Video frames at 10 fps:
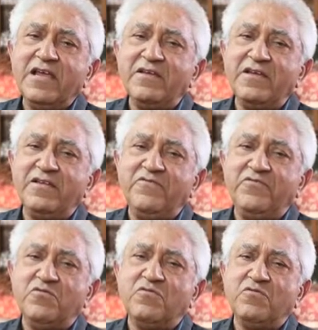and
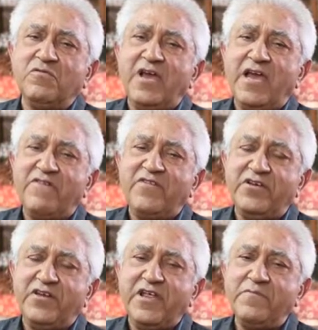if you have a
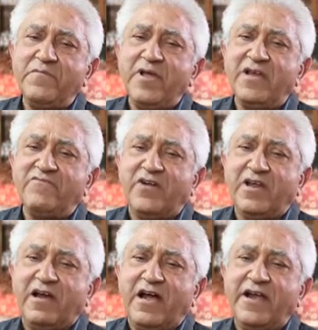dream and
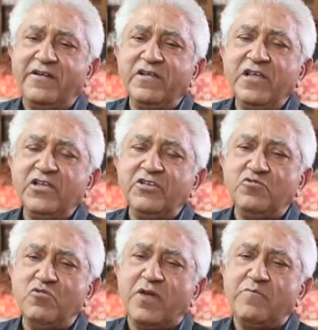work hard
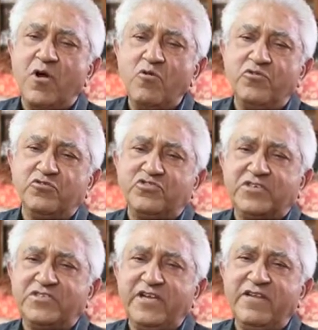you are bound to
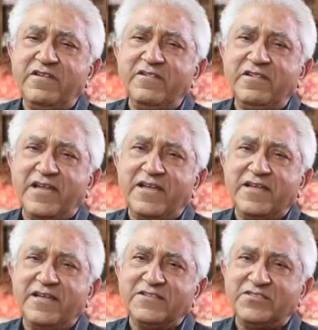succeed that
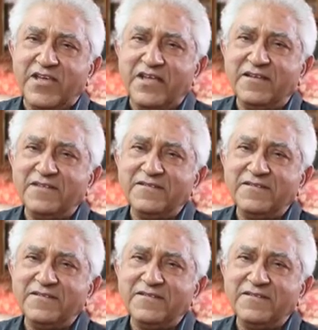I can say.